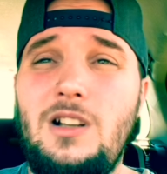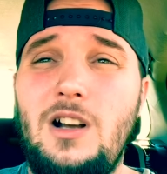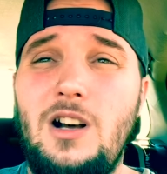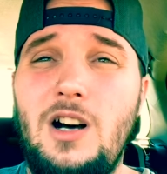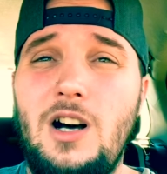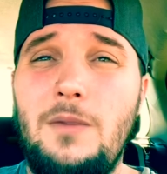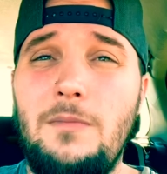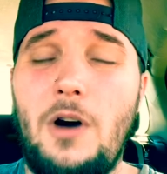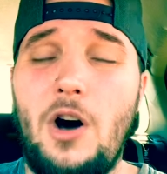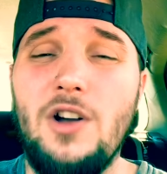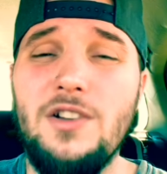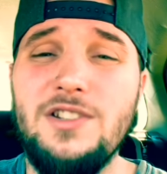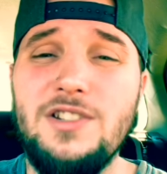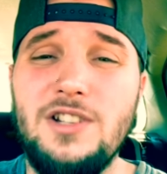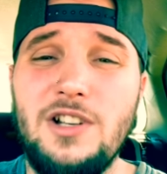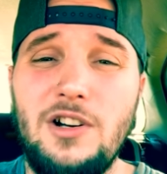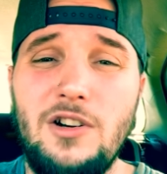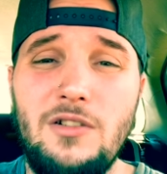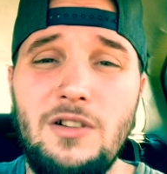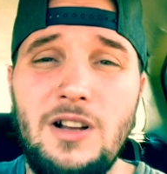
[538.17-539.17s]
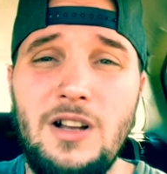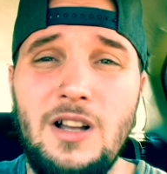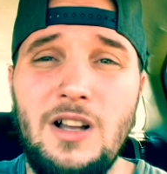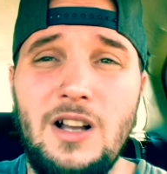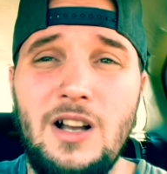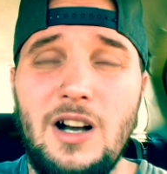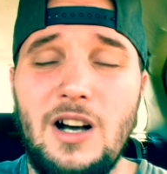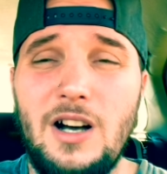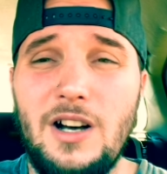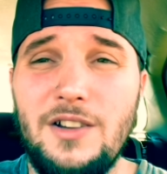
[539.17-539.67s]
Um, also,
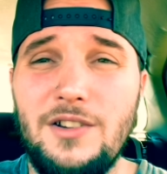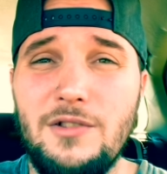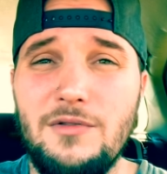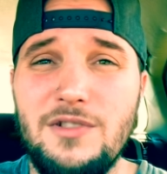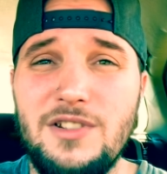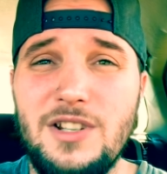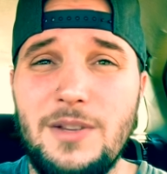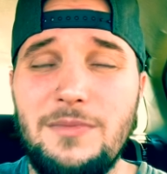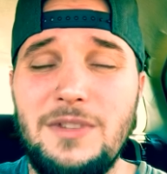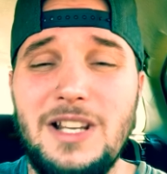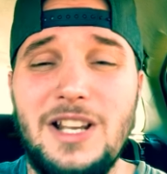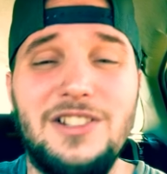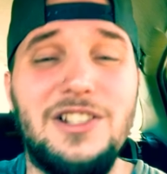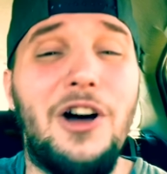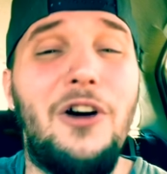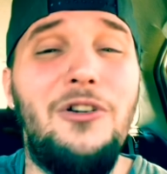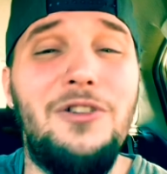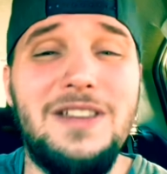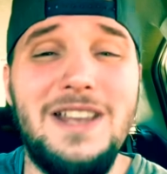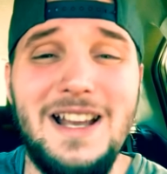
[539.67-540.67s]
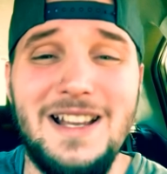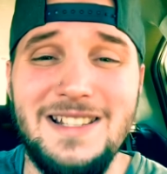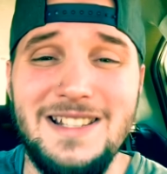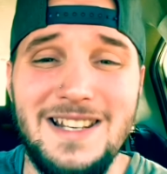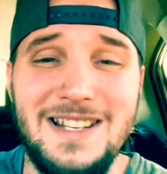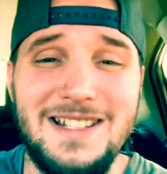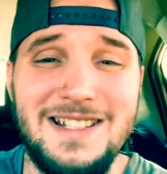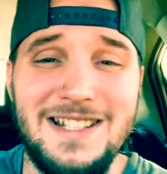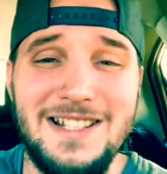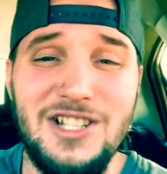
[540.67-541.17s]
uh, there was something else. Oh, yes,
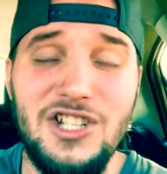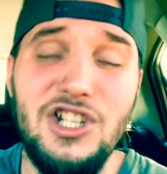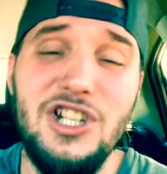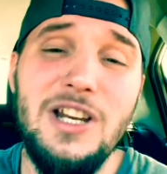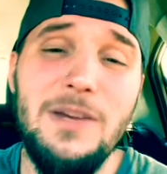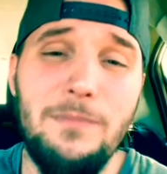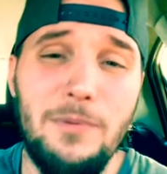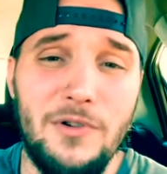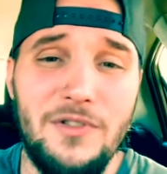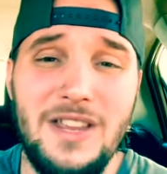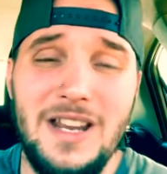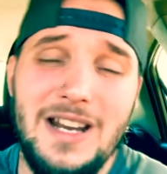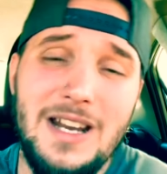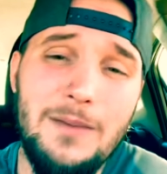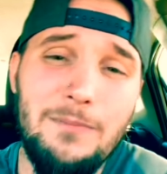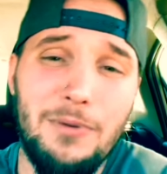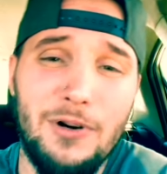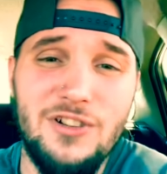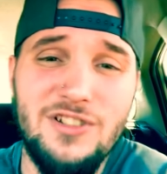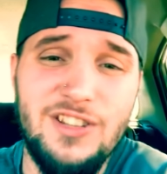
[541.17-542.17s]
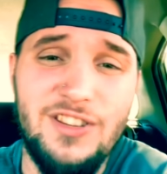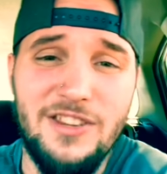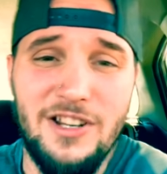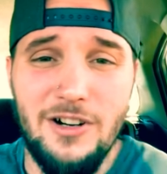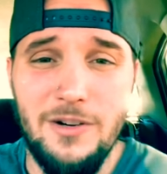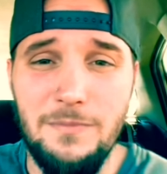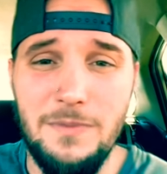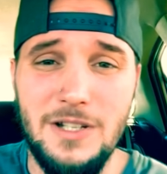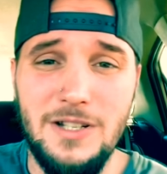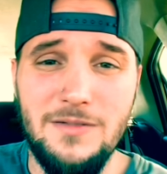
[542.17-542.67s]
it's cheaper than in person
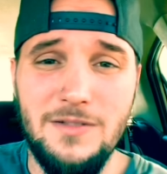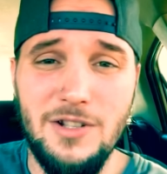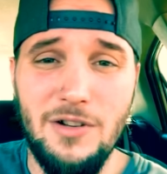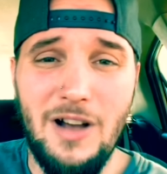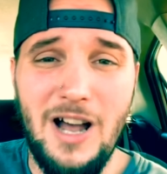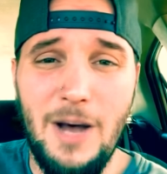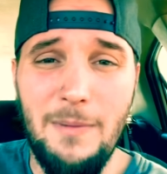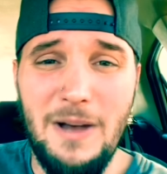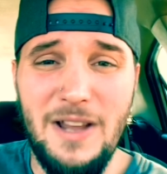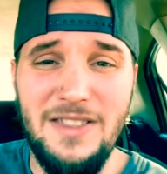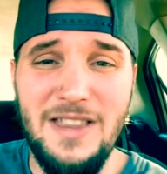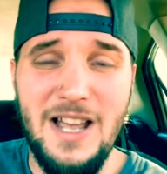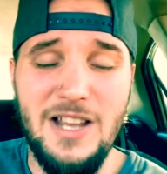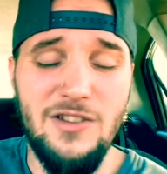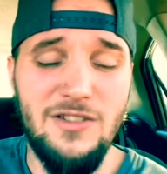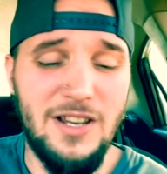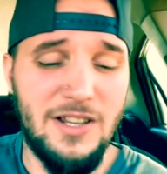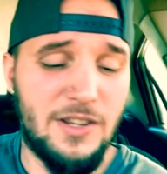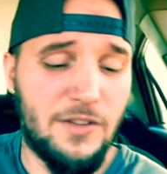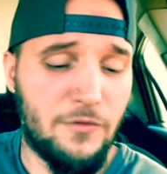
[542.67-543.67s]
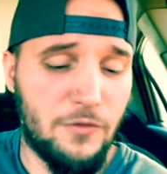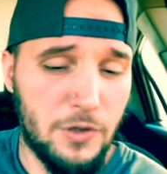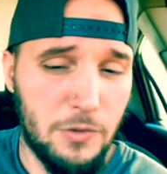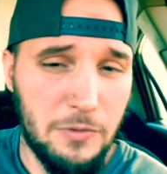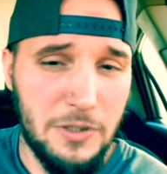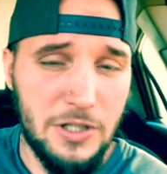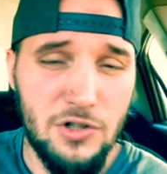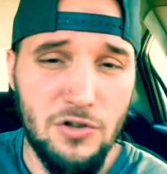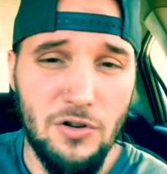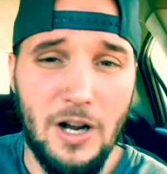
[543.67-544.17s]
therapy. So, how about that? You get the free
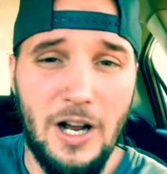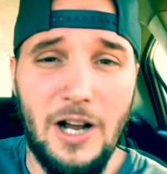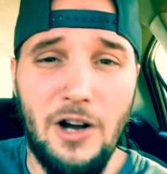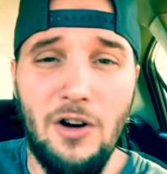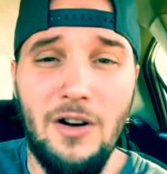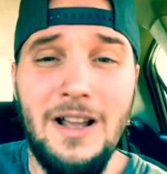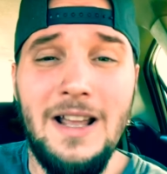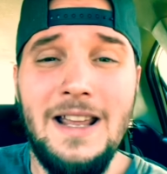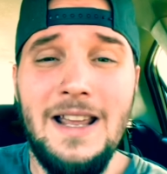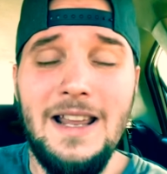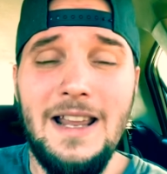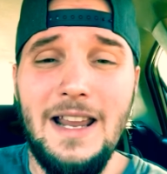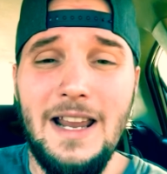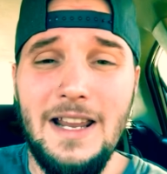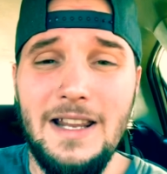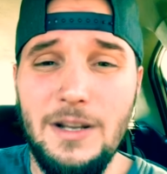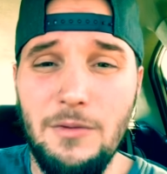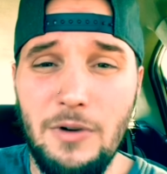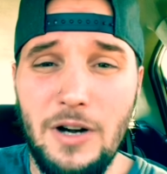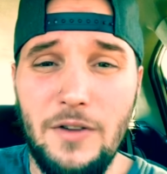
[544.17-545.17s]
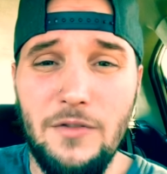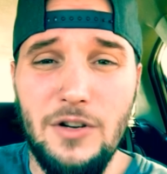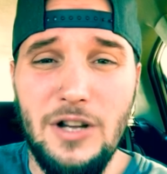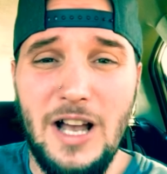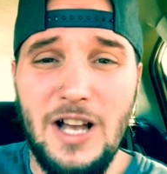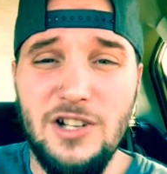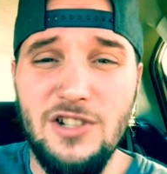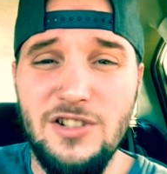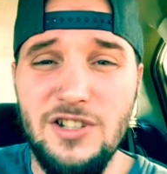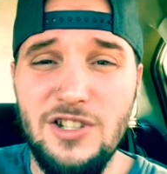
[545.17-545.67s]
trial, and then whenever you
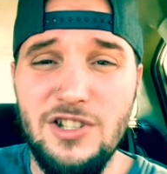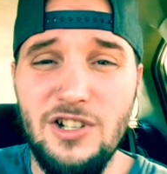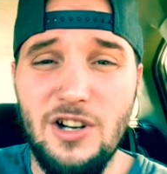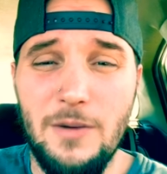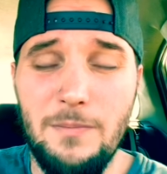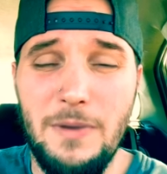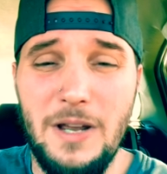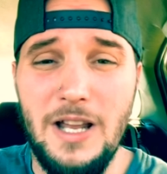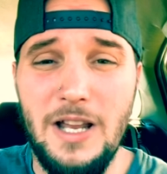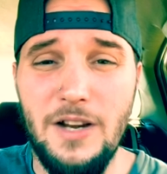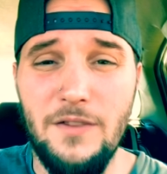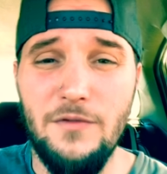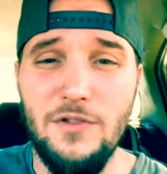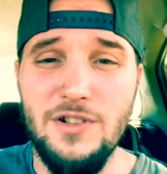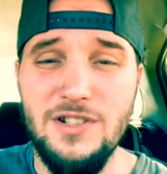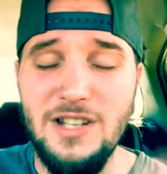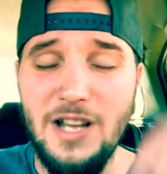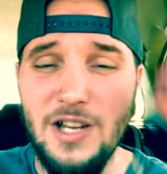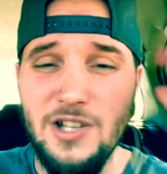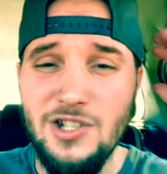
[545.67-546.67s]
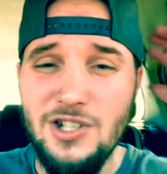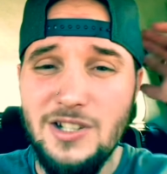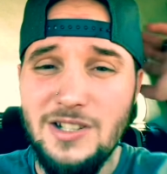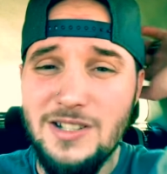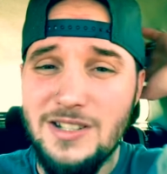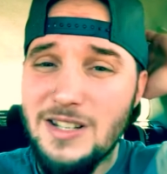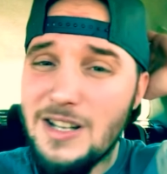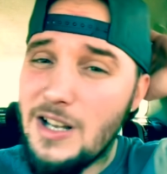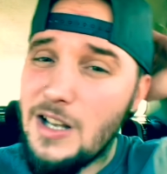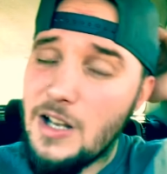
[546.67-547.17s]
actually start paying for
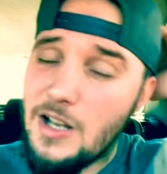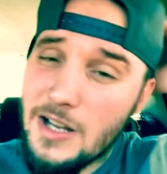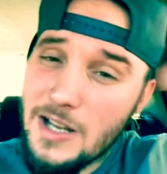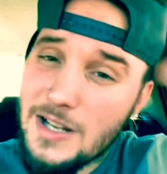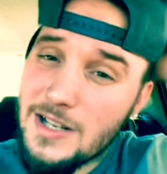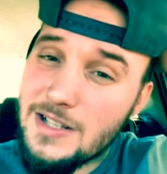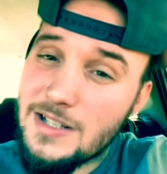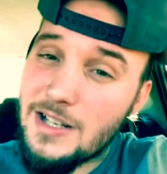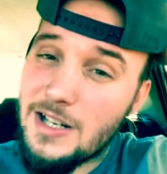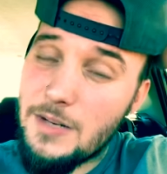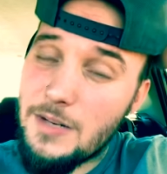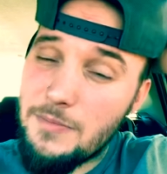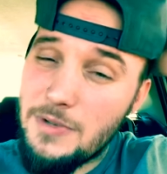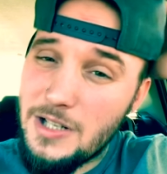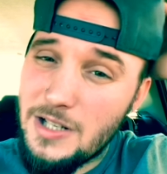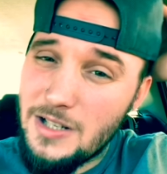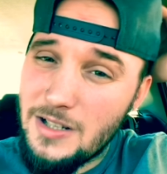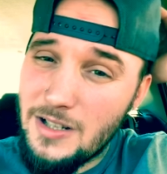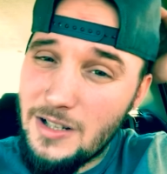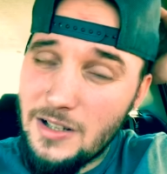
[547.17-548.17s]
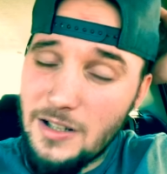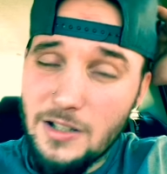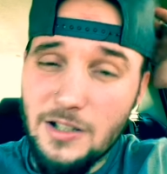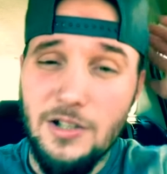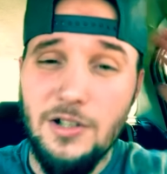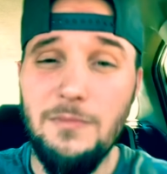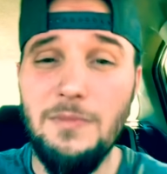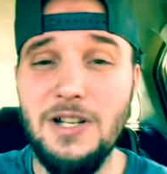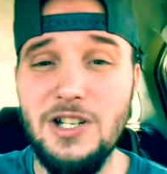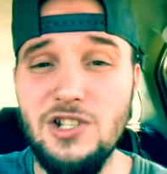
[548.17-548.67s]
sessions, it is going to be a
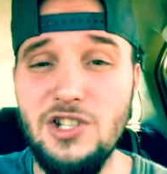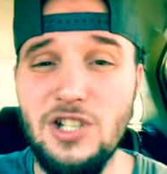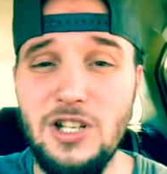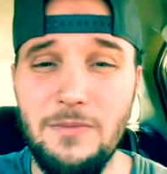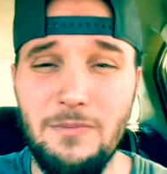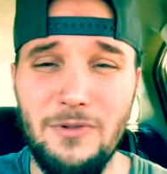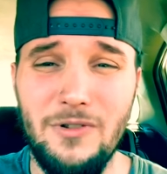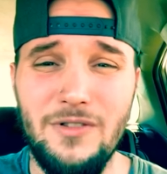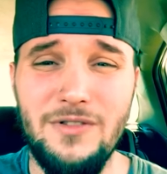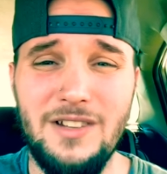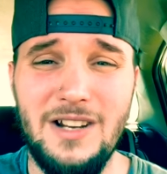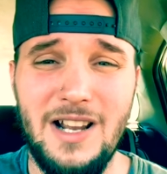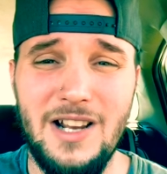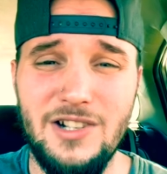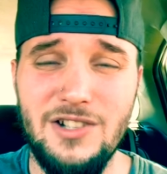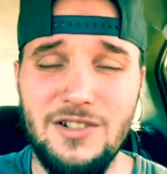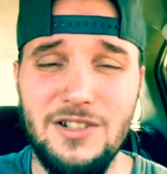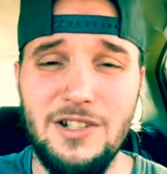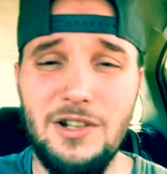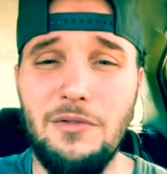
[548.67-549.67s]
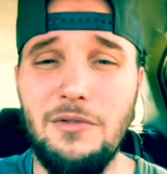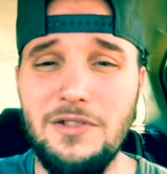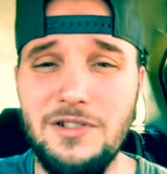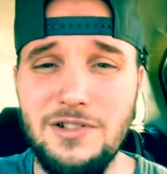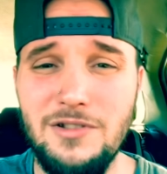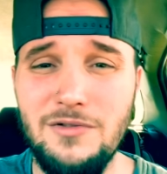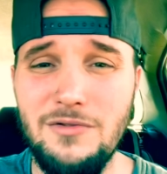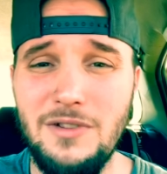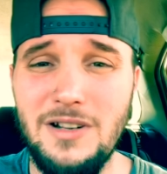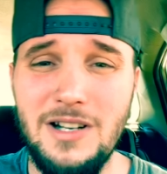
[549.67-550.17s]
good bit cheaper than actually going
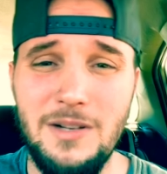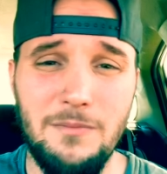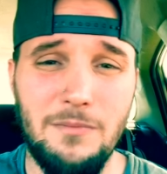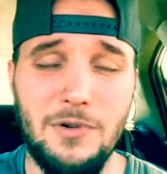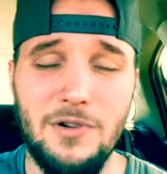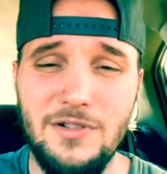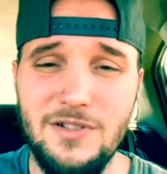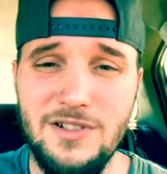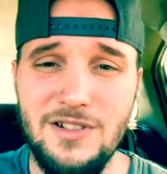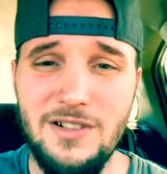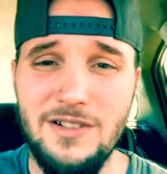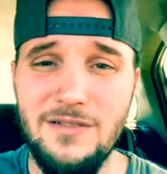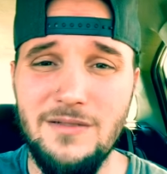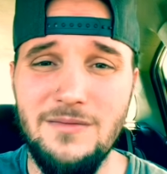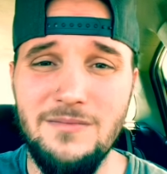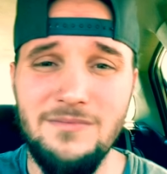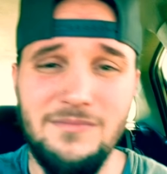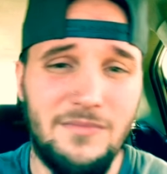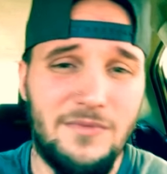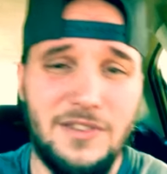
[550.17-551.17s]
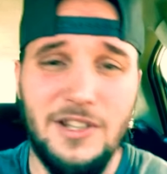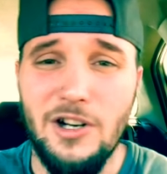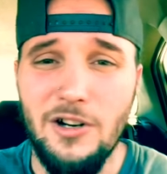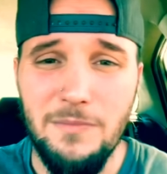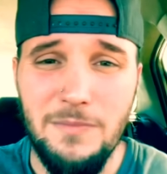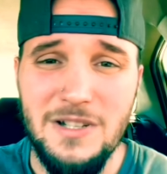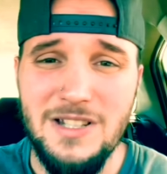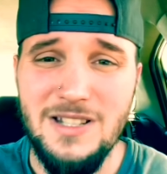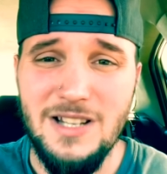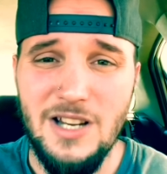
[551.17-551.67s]
to an in person
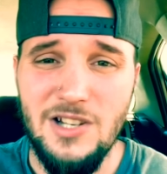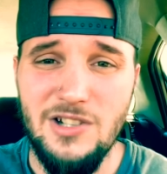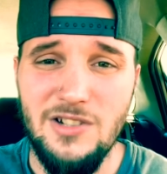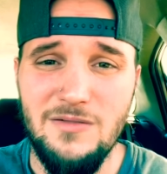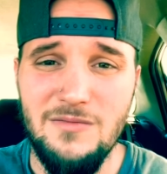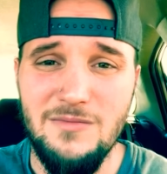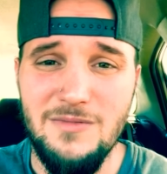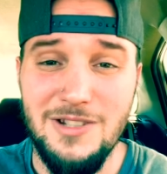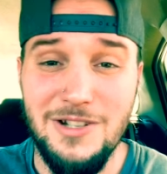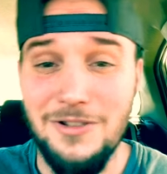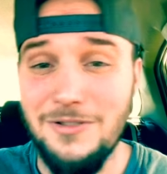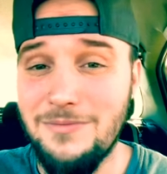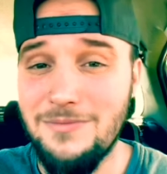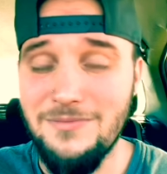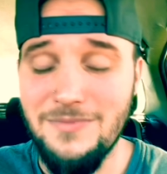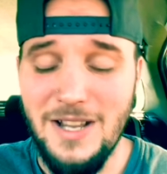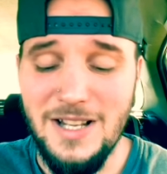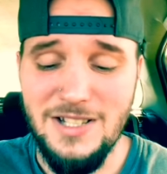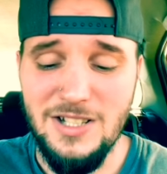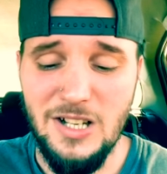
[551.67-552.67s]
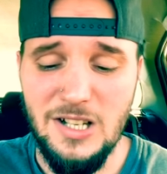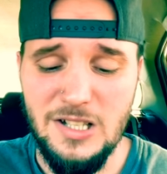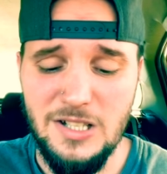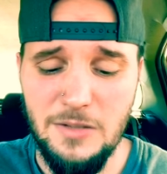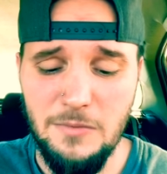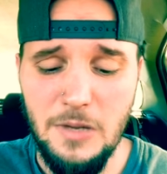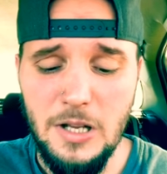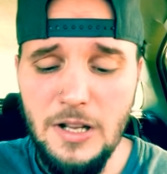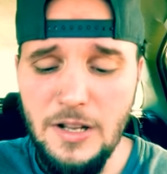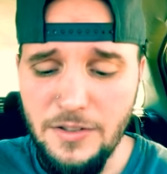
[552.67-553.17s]
therapy session. So that's
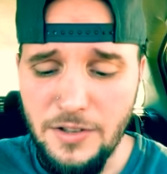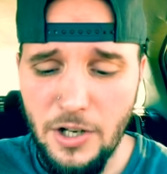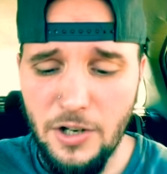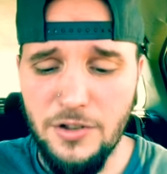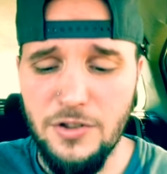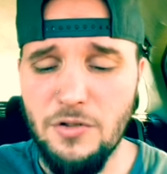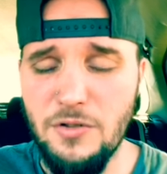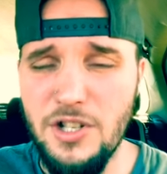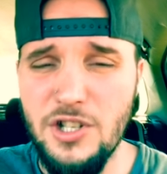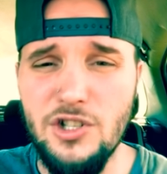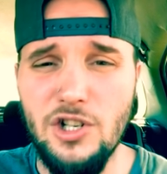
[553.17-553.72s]
awesome. There are three